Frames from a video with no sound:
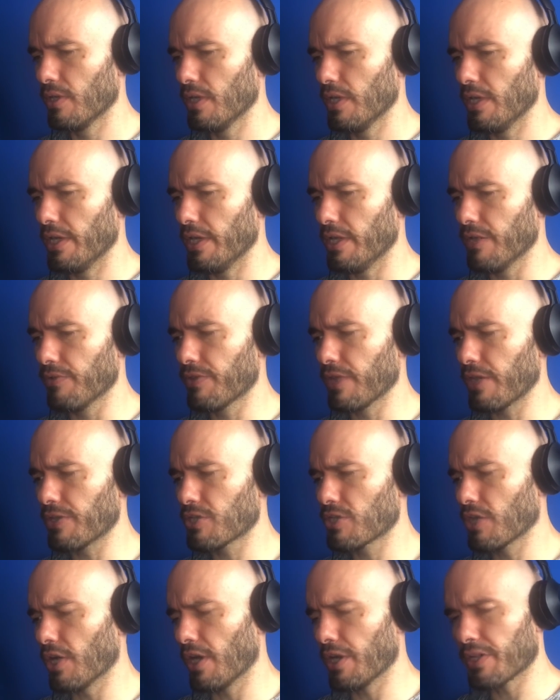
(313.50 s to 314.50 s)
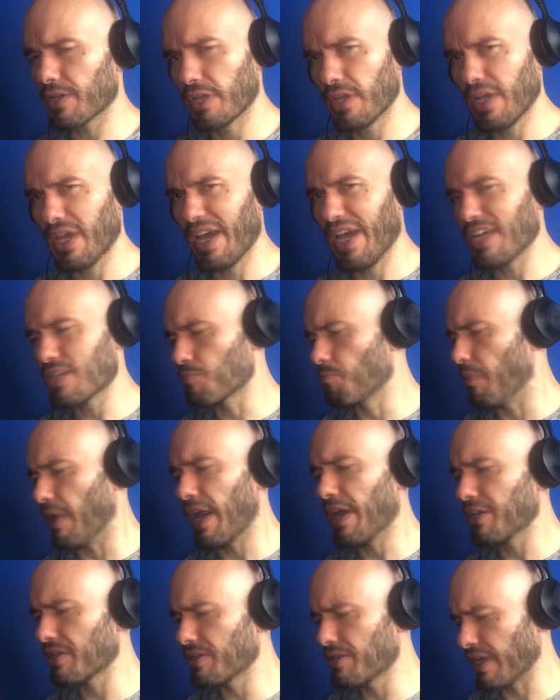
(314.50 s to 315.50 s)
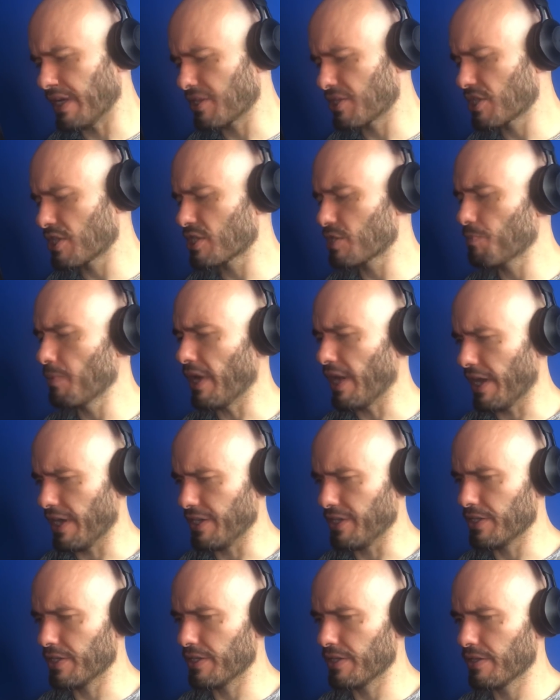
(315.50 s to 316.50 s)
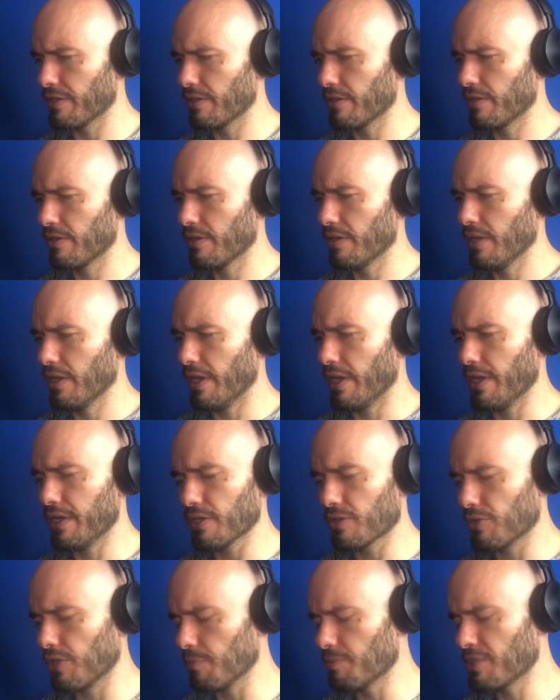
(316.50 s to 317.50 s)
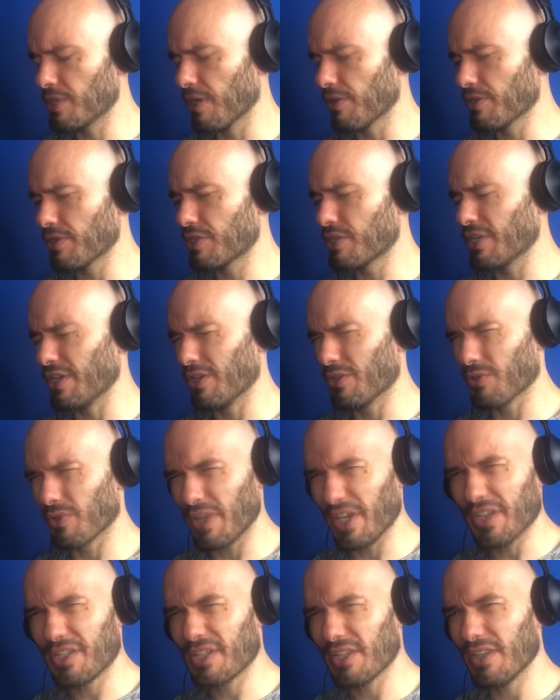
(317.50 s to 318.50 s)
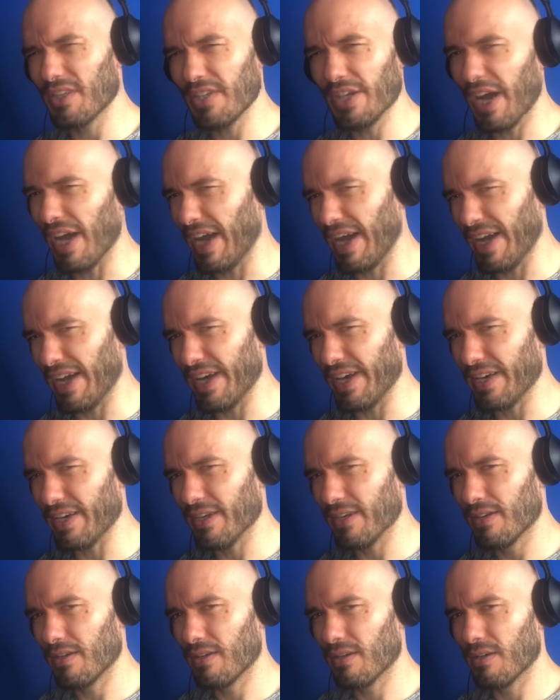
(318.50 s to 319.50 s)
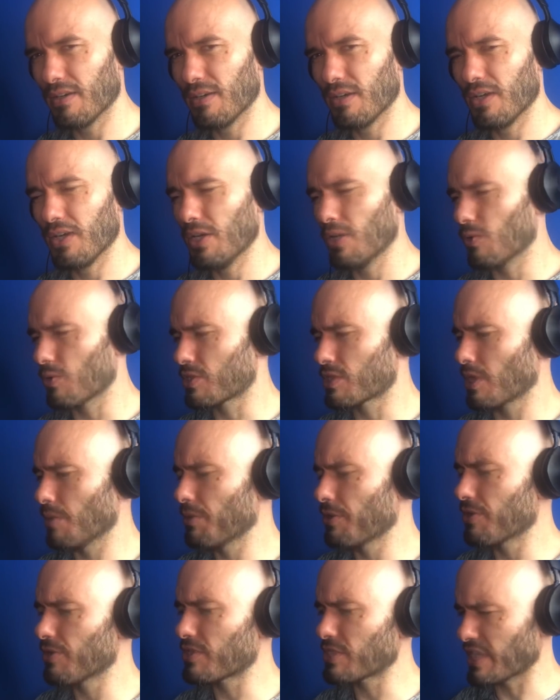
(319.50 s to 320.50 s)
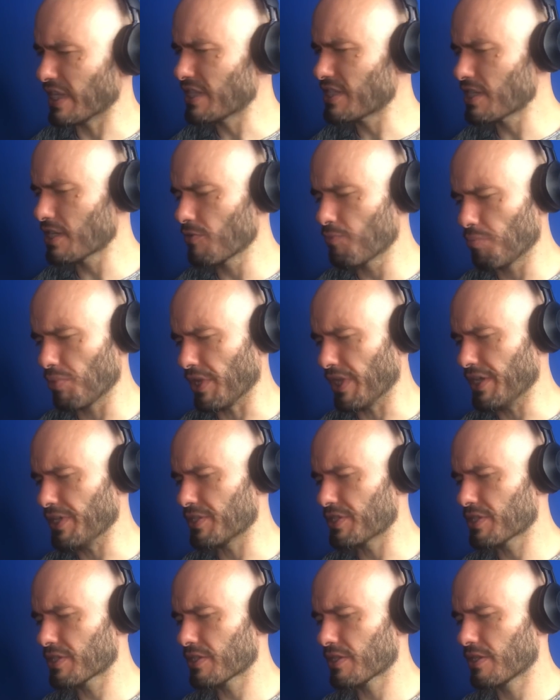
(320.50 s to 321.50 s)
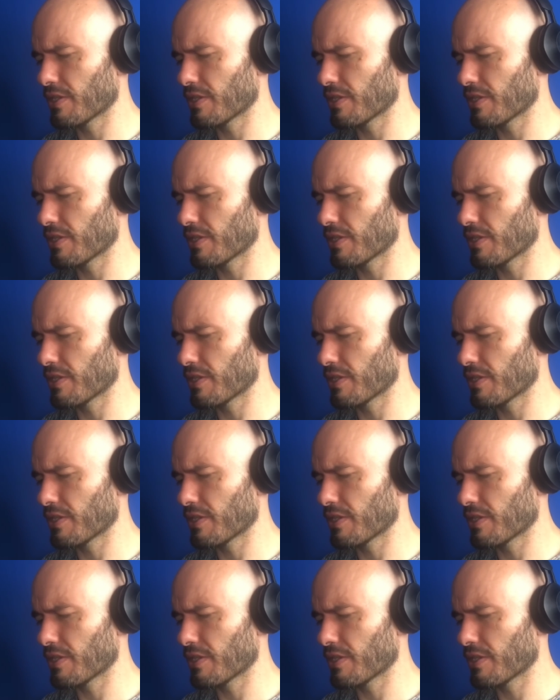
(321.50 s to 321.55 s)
And if that shot has bad intentions behind it, and it clips you on the chin or gets you in the eye, or some other sensitive place,